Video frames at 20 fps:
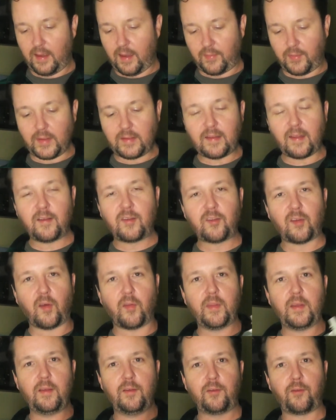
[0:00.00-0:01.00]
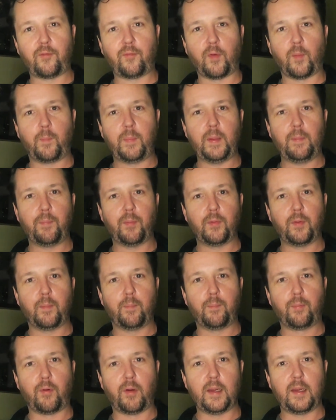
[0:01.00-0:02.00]
I think they sell these for people to
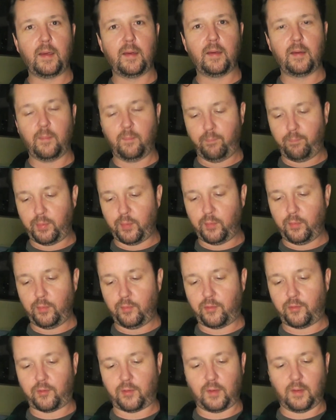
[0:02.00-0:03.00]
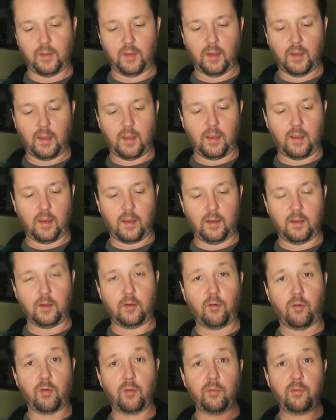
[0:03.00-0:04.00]
bring booze into
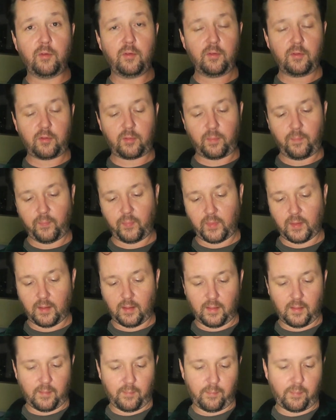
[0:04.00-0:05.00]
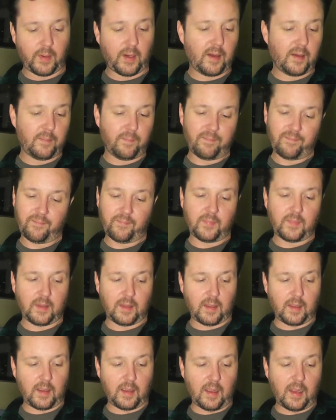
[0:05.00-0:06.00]
cruises. But
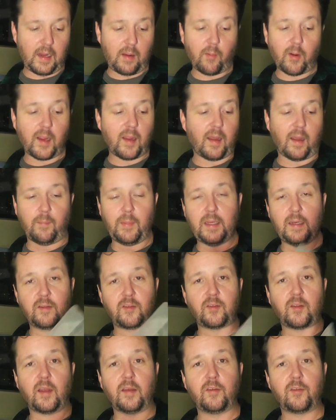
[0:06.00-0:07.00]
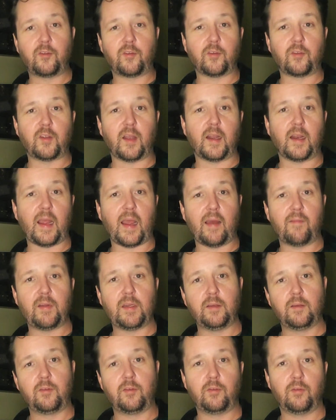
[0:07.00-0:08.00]
anyway, I mean, it's nice just not
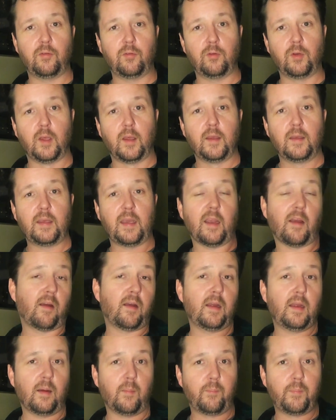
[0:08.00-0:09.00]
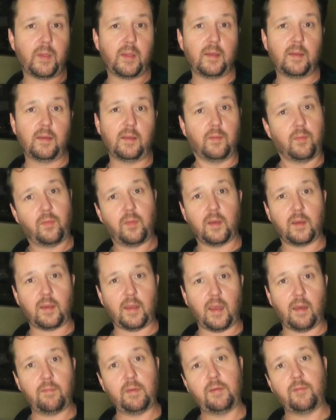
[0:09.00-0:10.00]
having to carry a big, thick,
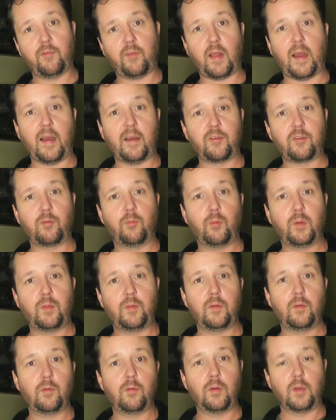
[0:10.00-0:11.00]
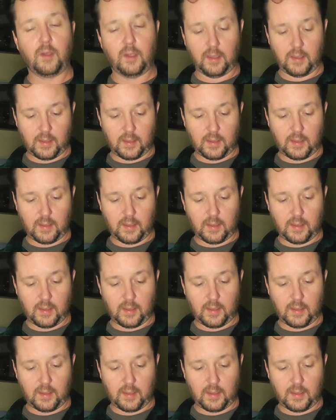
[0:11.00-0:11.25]
heavy flask with you